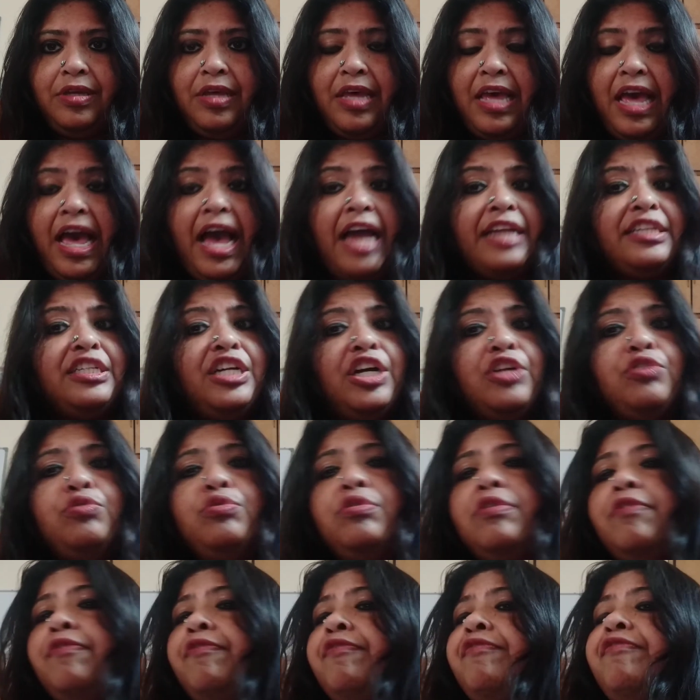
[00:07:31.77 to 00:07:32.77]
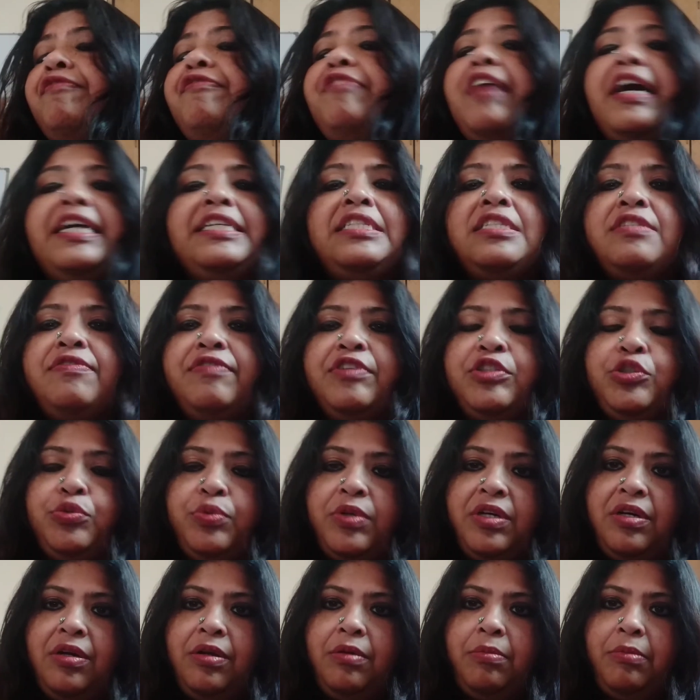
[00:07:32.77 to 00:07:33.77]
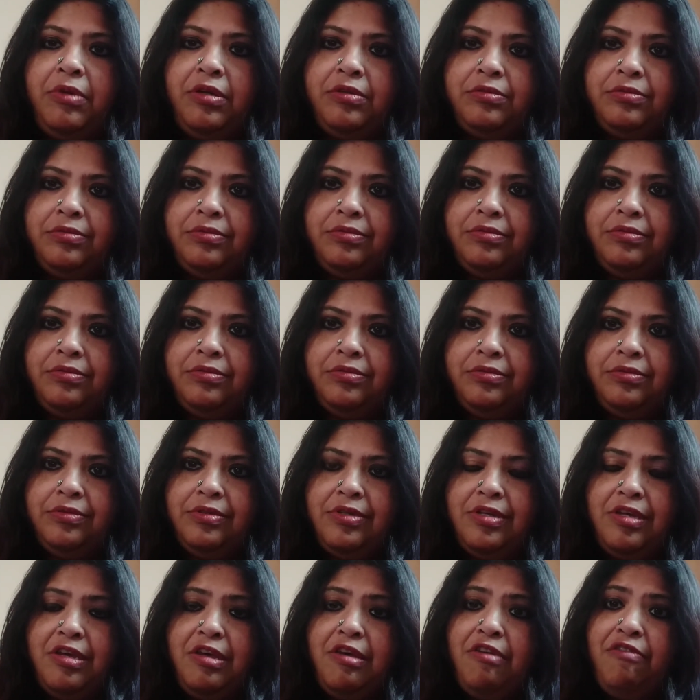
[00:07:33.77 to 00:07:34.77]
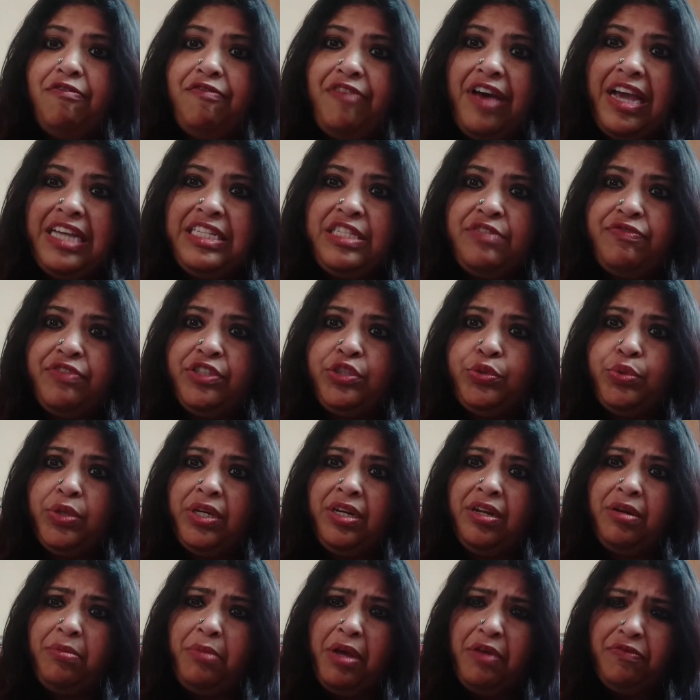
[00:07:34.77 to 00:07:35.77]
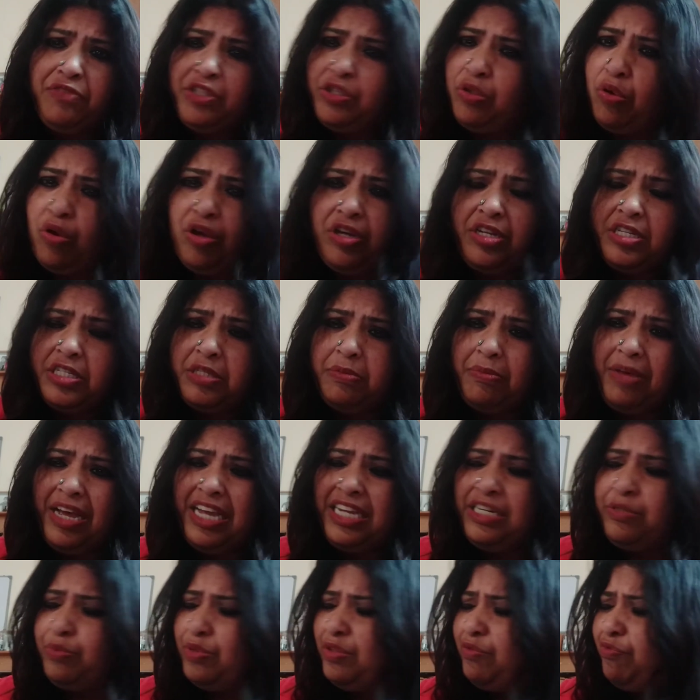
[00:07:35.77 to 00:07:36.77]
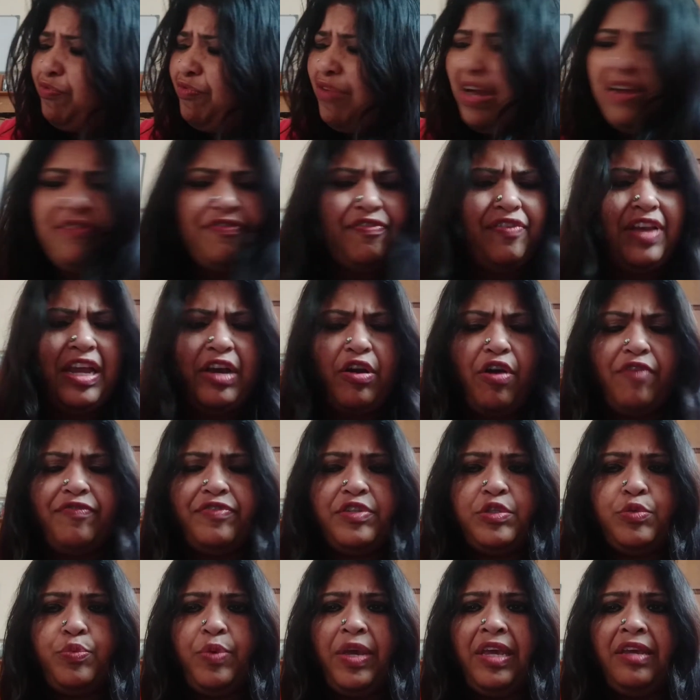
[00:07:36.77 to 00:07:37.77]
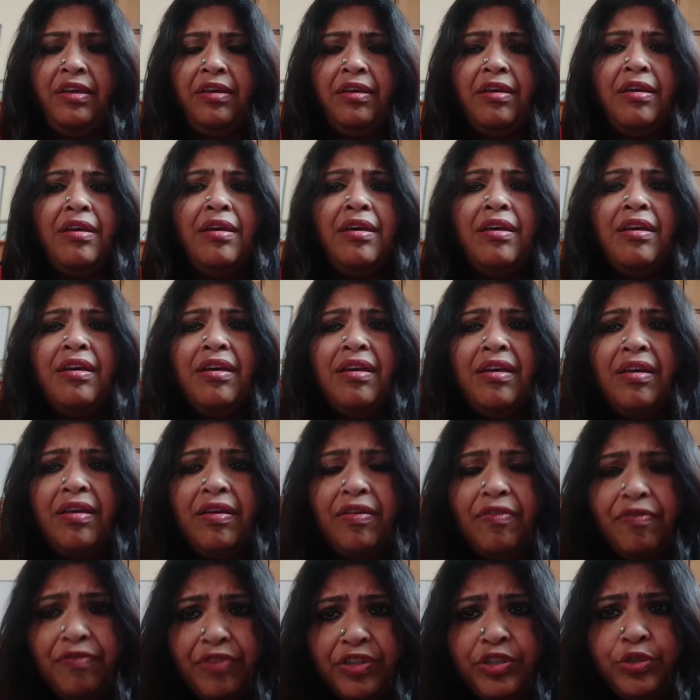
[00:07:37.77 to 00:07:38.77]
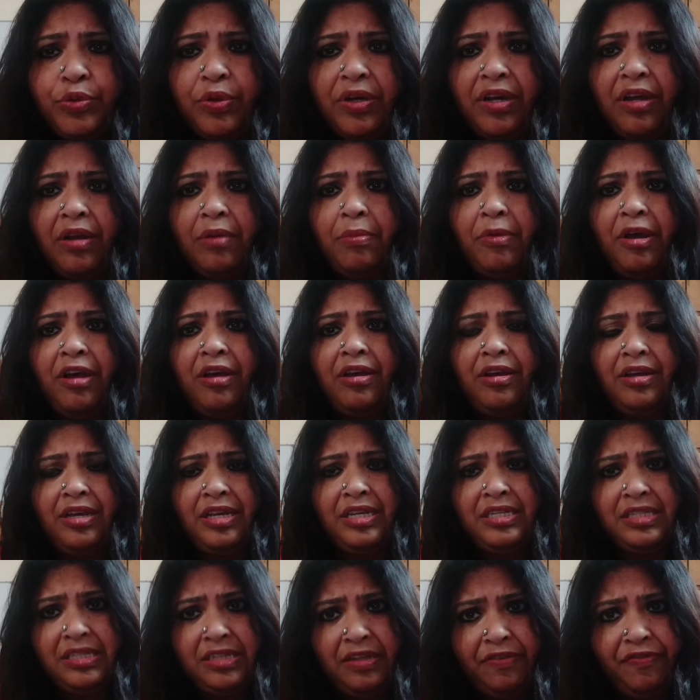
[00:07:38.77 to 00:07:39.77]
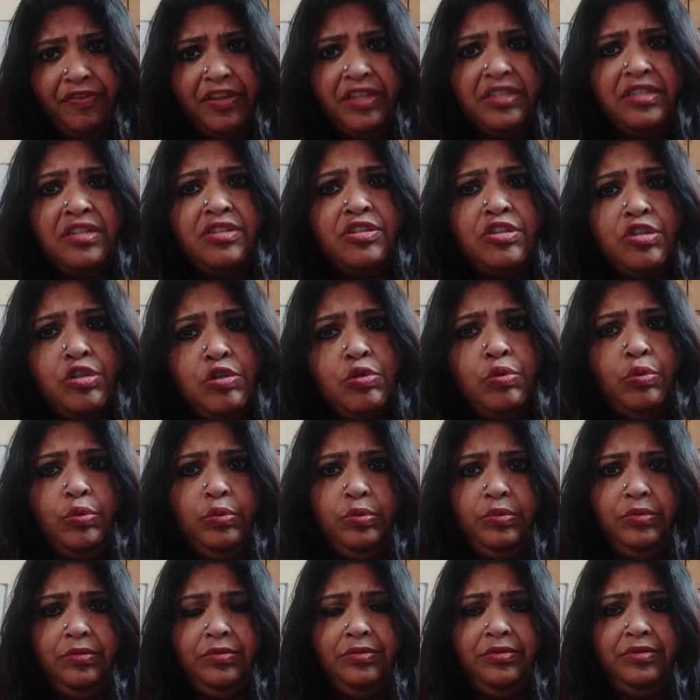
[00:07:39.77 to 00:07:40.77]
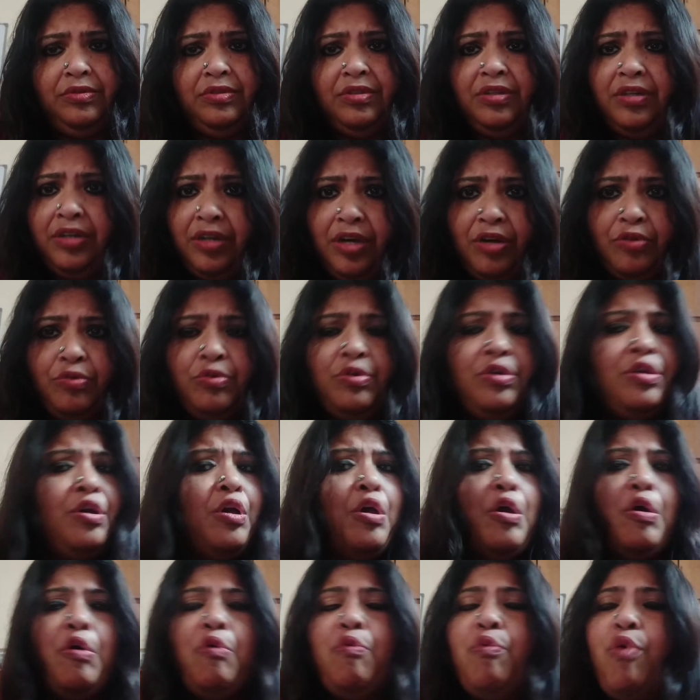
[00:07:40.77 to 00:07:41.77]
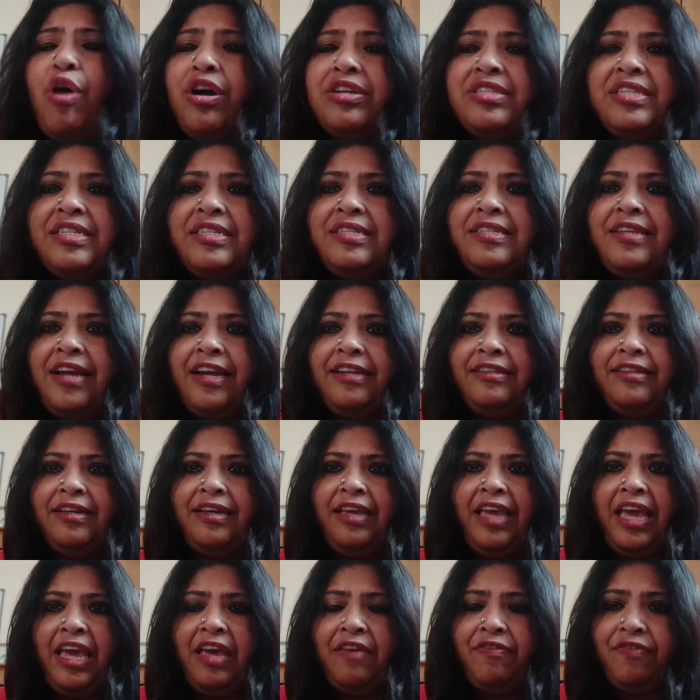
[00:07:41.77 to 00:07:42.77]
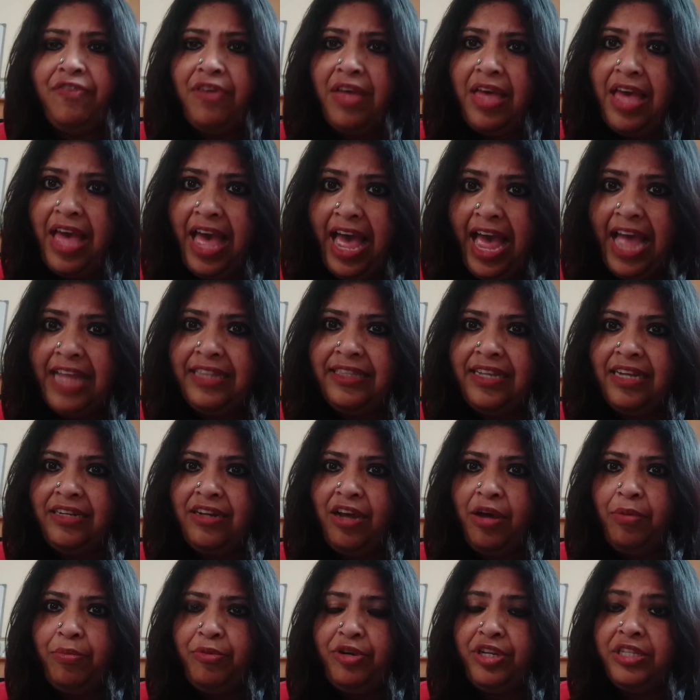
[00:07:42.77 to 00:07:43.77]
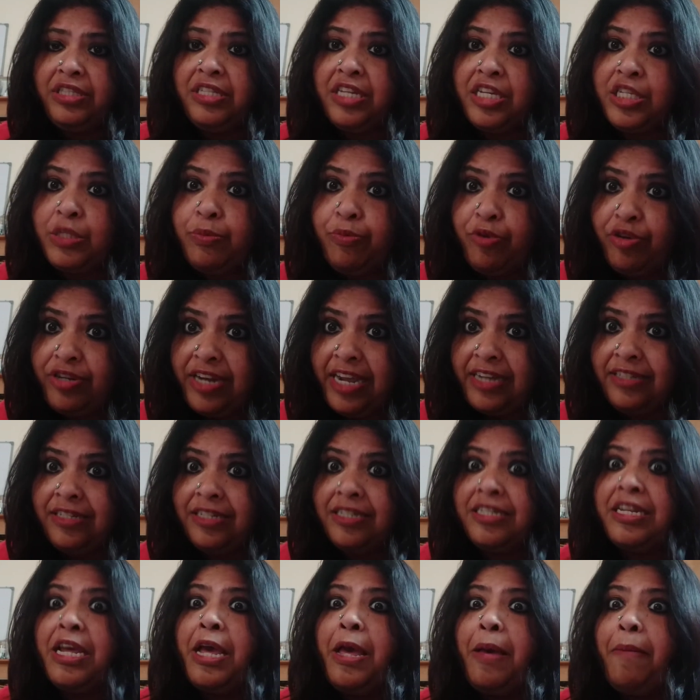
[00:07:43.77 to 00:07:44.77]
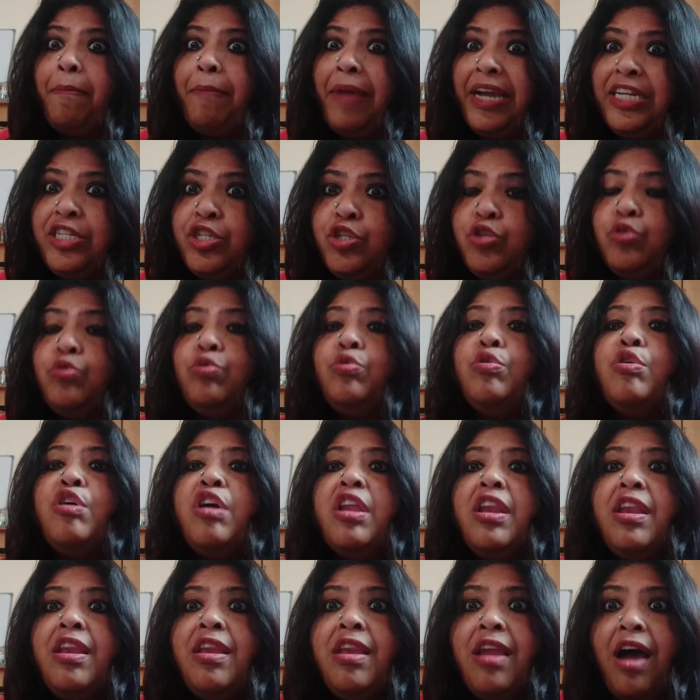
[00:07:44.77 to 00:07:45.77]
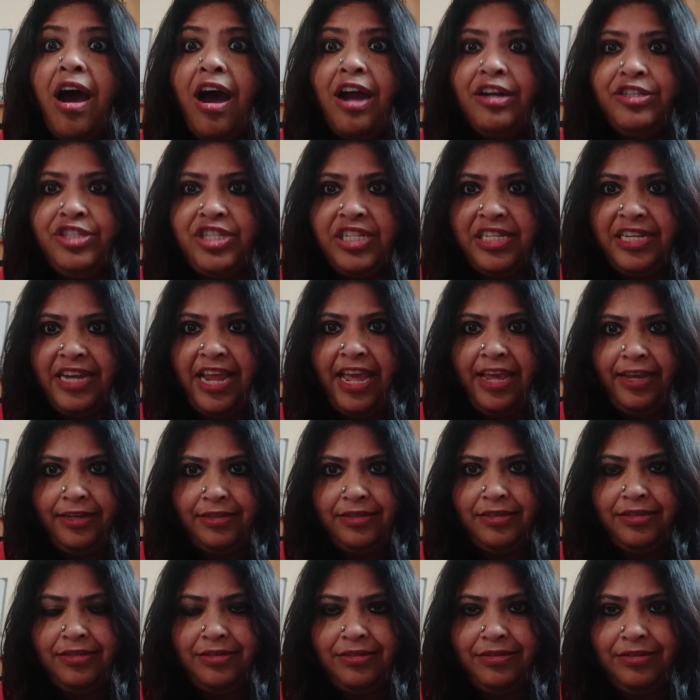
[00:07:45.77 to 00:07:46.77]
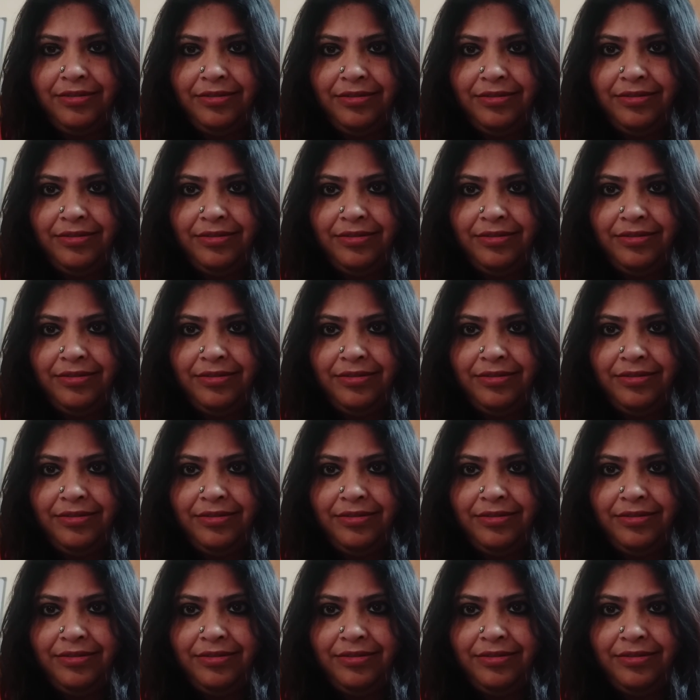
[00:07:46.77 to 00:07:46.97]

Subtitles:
And Garud fights Vishwakarma. Fights Vishwakarma with all his might. With one flick of his wing, Vishwakarma is defeated too. Garud walks inside the cave and that Amrit is protected by two large snakes.